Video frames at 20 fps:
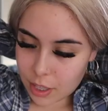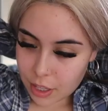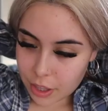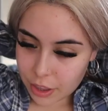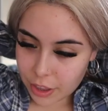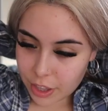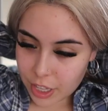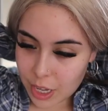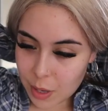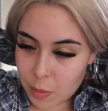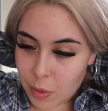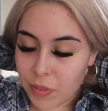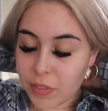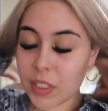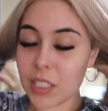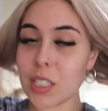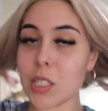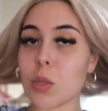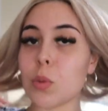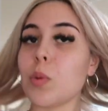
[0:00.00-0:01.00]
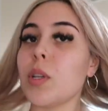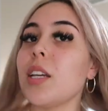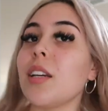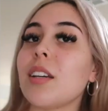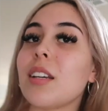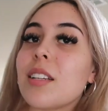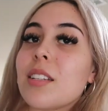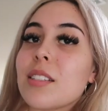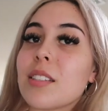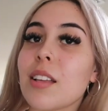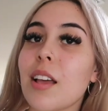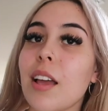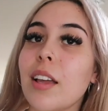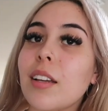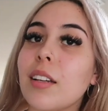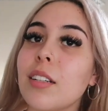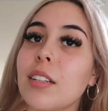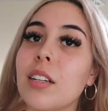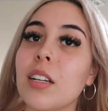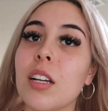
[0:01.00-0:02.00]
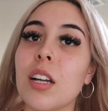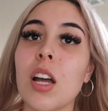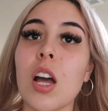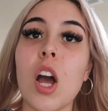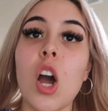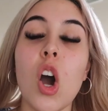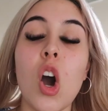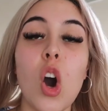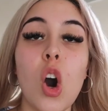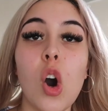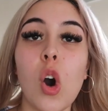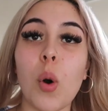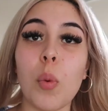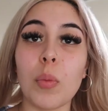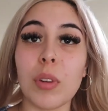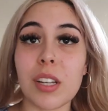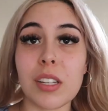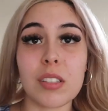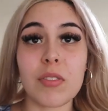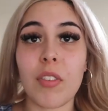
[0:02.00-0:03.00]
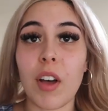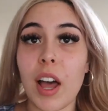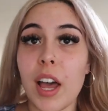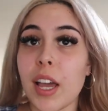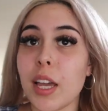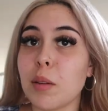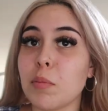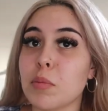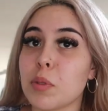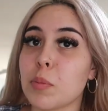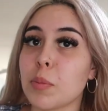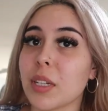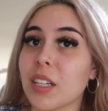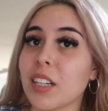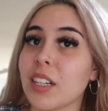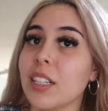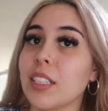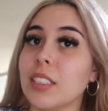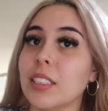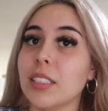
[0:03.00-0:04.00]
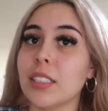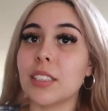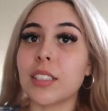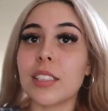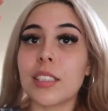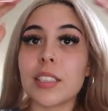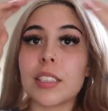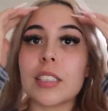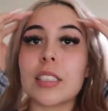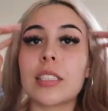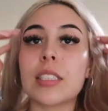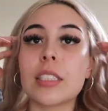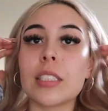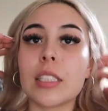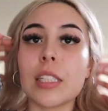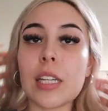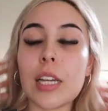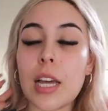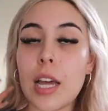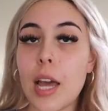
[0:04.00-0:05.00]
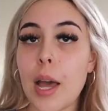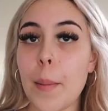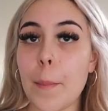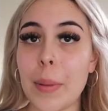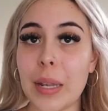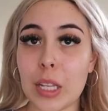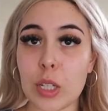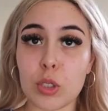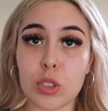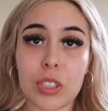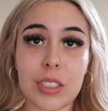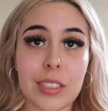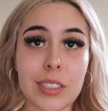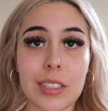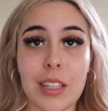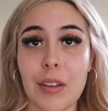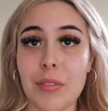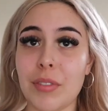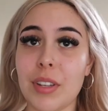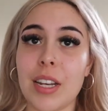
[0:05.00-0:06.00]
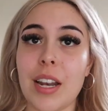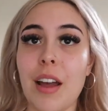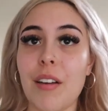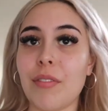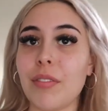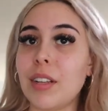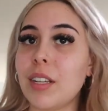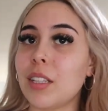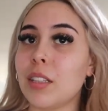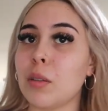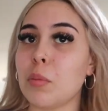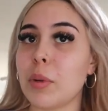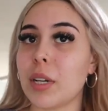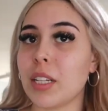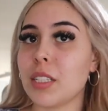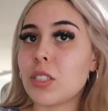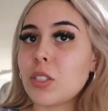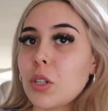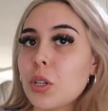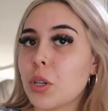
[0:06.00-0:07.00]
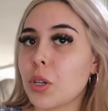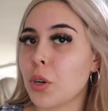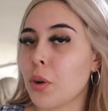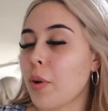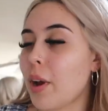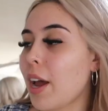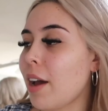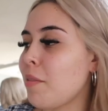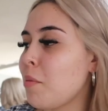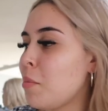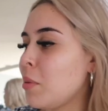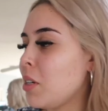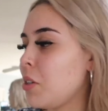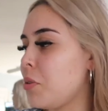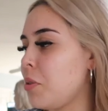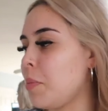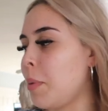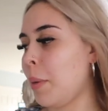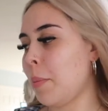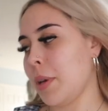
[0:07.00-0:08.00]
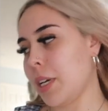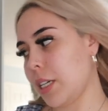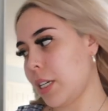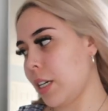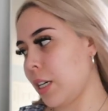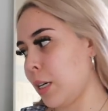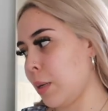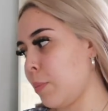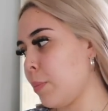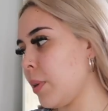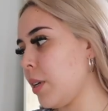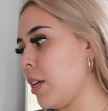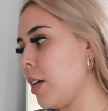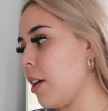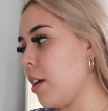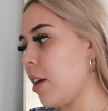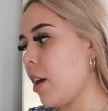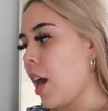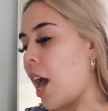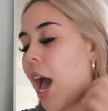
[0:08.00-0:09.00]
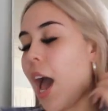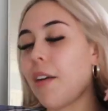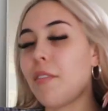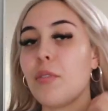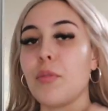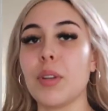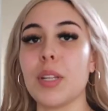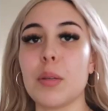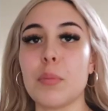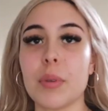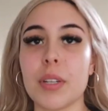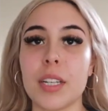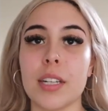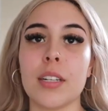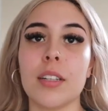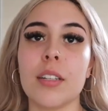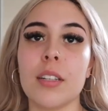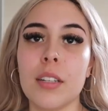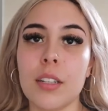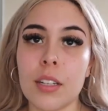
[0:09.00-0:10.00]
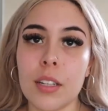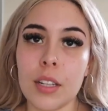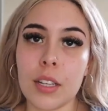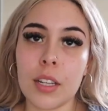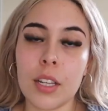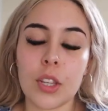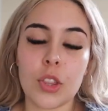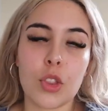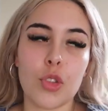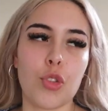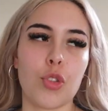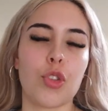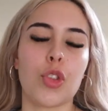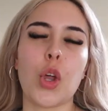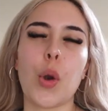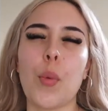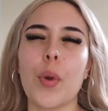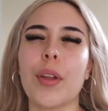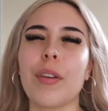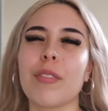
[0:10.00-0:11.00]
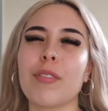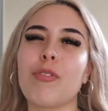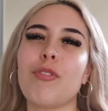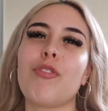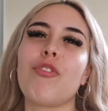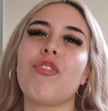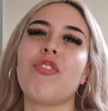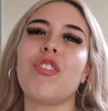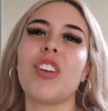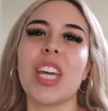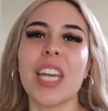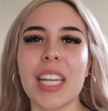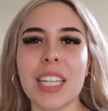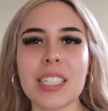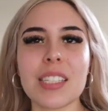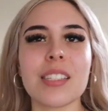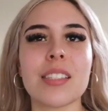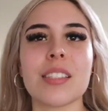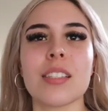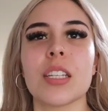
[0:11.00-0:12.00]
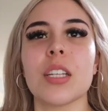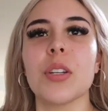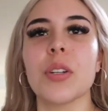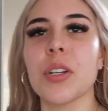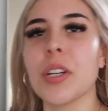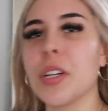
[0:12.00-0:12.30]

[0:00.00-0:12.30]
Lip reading: The theme of this week is like homeless vibes, because I'm a little stuffy, not feeling the best. So, you know, I haven't been doing my makeup, haven't really been throwing fits, you